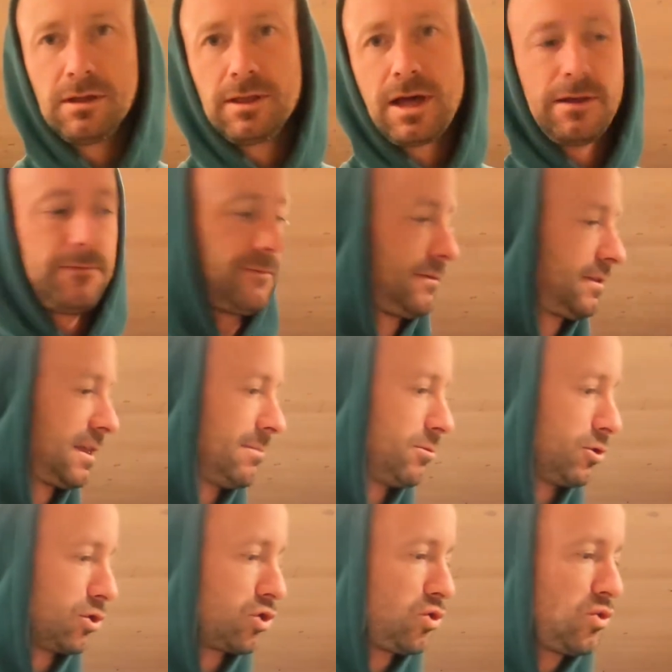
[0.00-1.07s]
a lot of
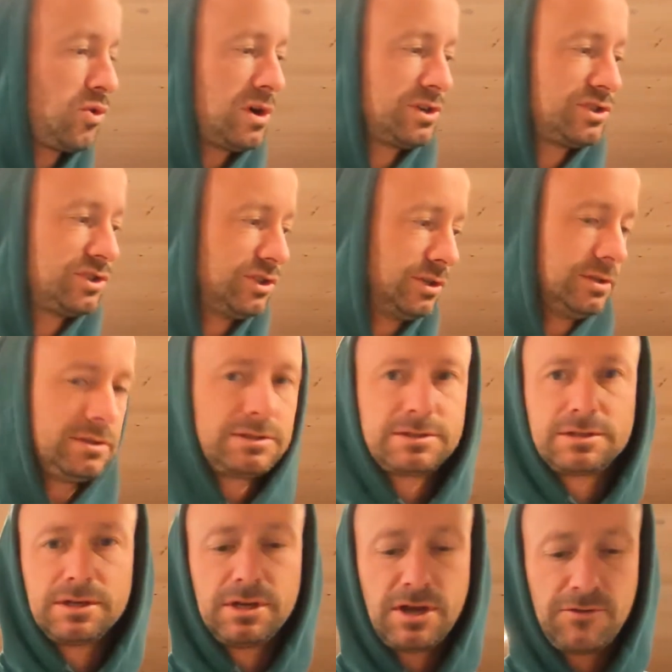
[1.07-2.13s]
similar
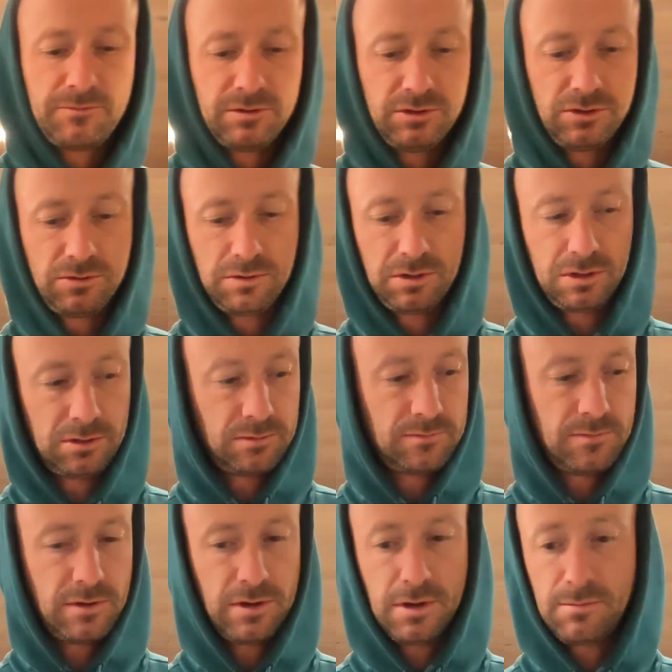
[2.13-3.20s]
questions, and I've been doing
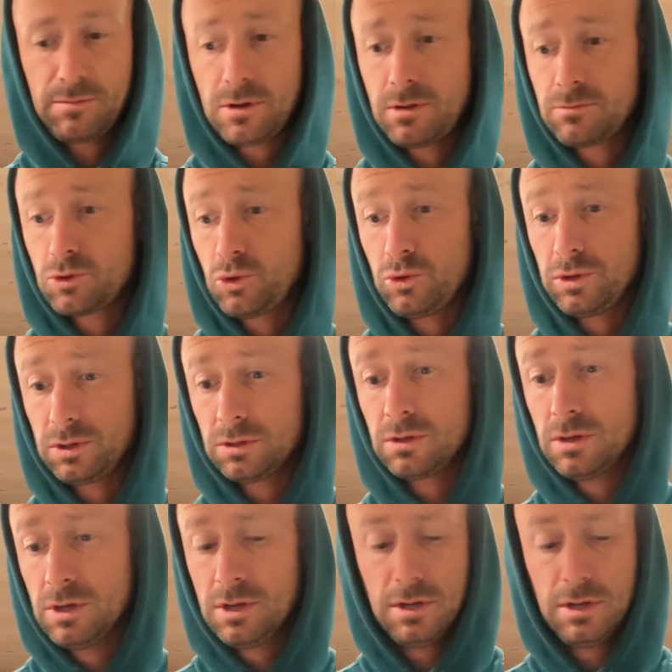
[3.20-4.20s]
palm cooling